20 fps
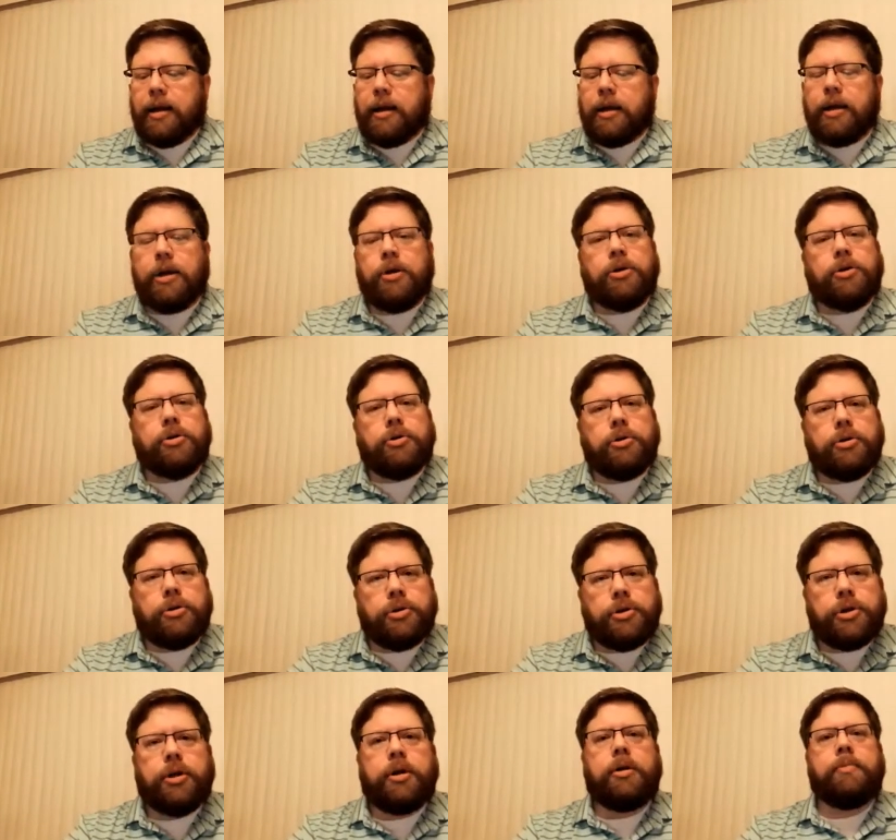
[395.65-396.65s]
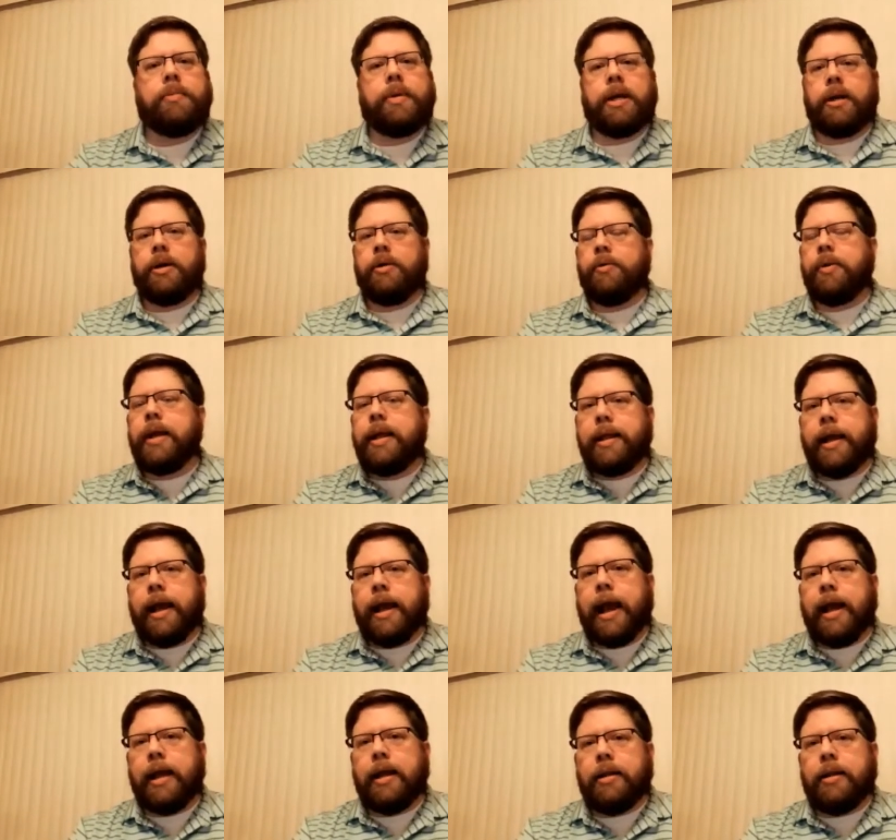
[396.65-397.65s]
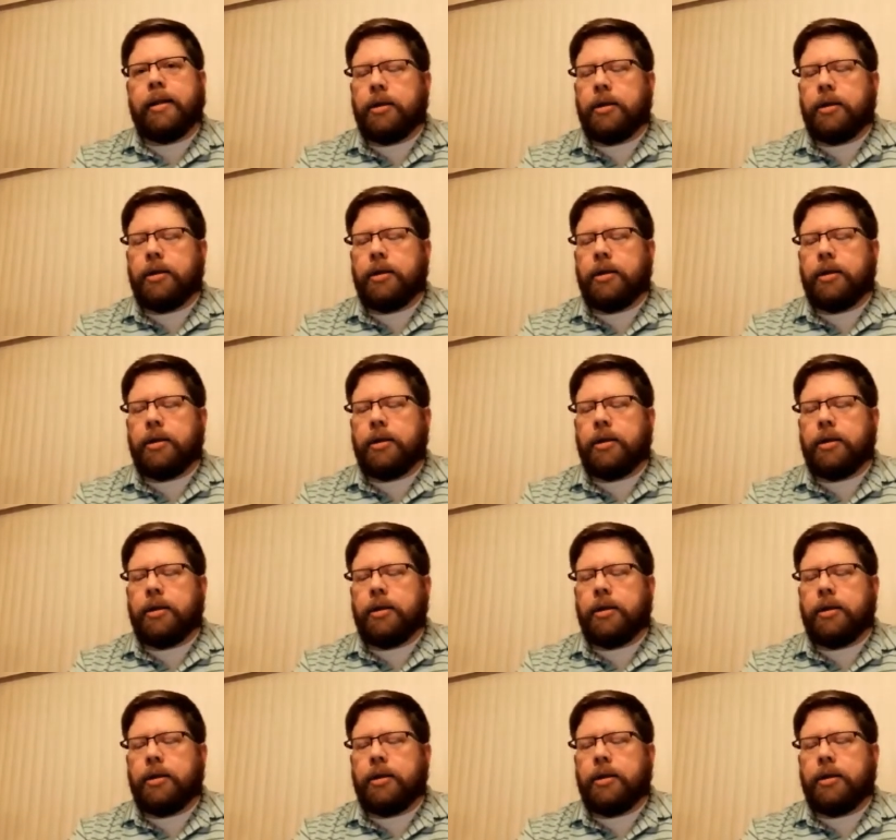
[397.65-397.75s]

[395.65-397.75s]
you know, you, you shouldn't be doing that."